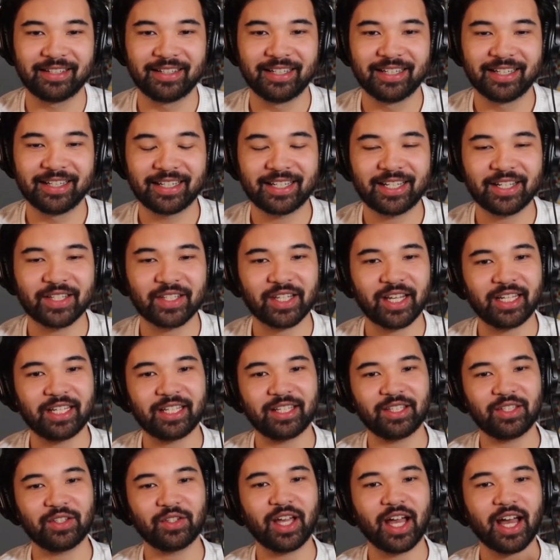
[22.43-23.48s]
Because like
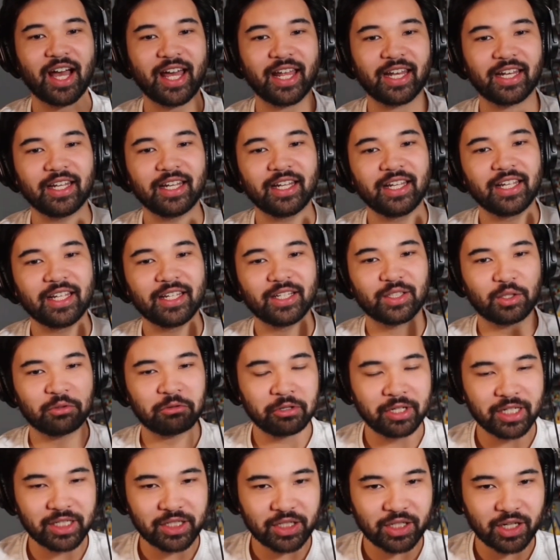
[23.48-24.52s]
you got
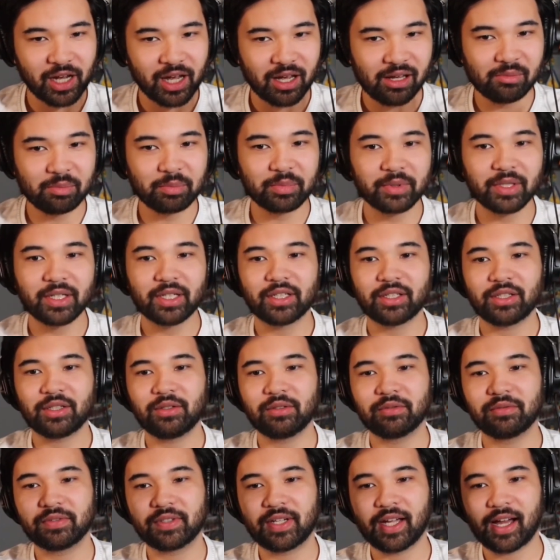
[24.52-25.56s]
Twitch up,
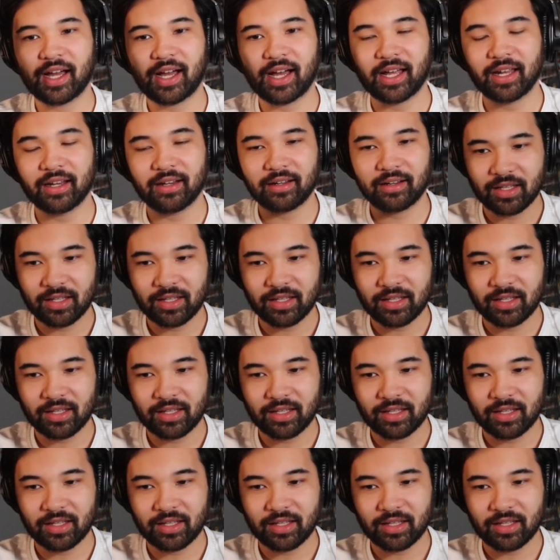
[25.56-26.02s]
you've got